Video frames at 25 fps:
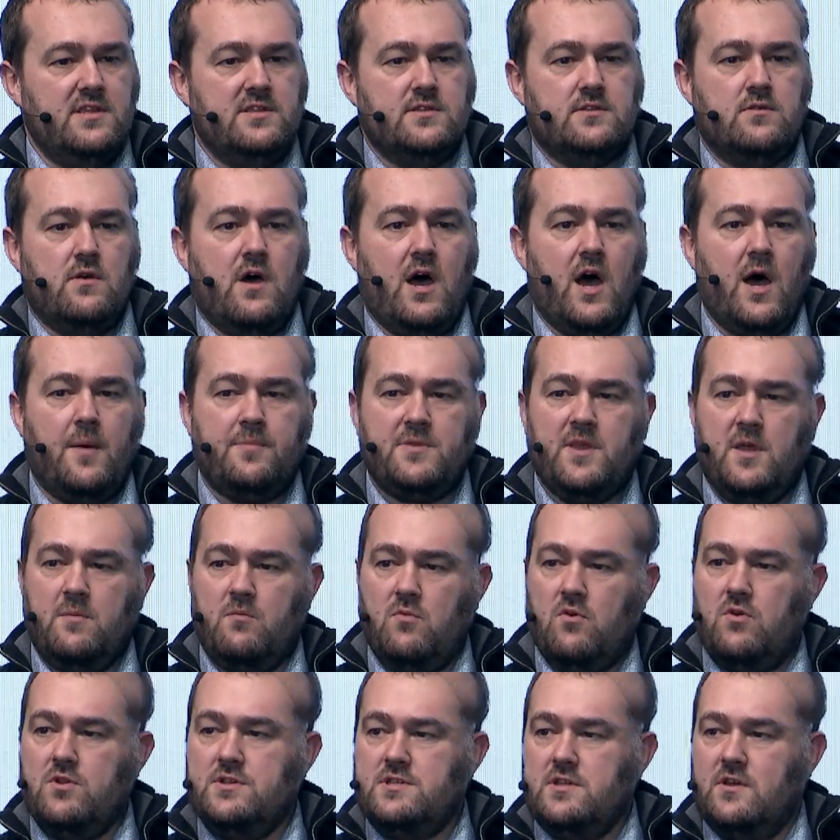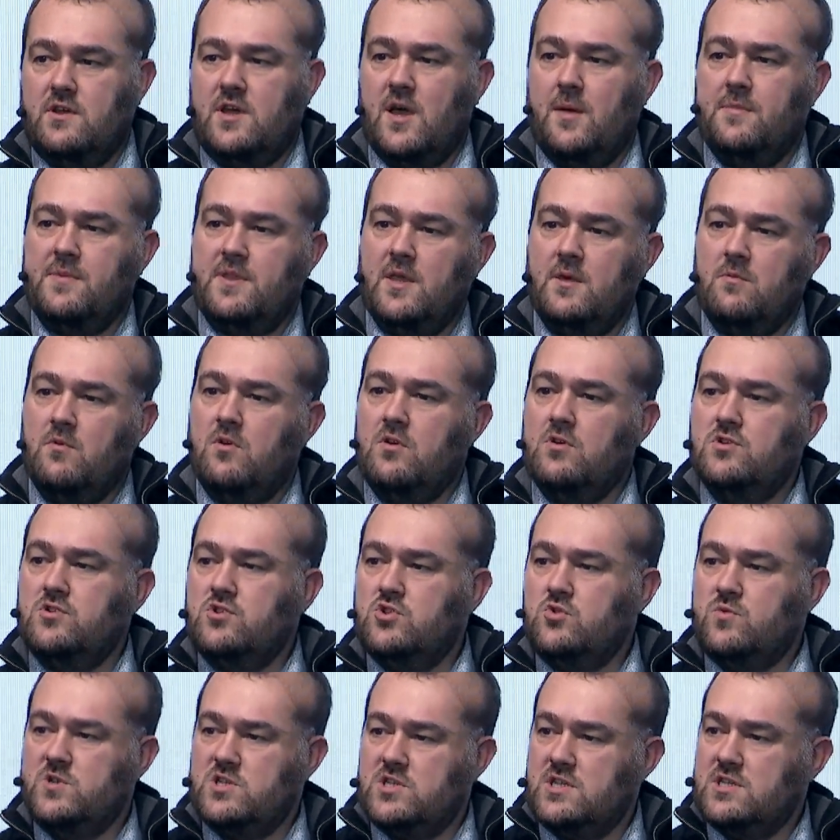in the ART table, the CAM table on
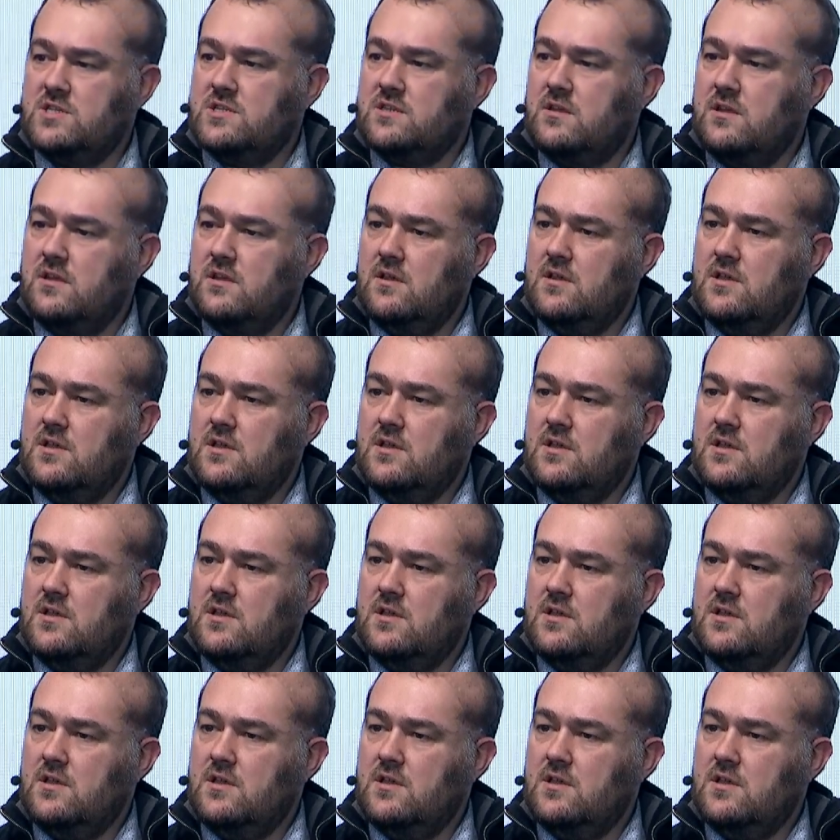the switches.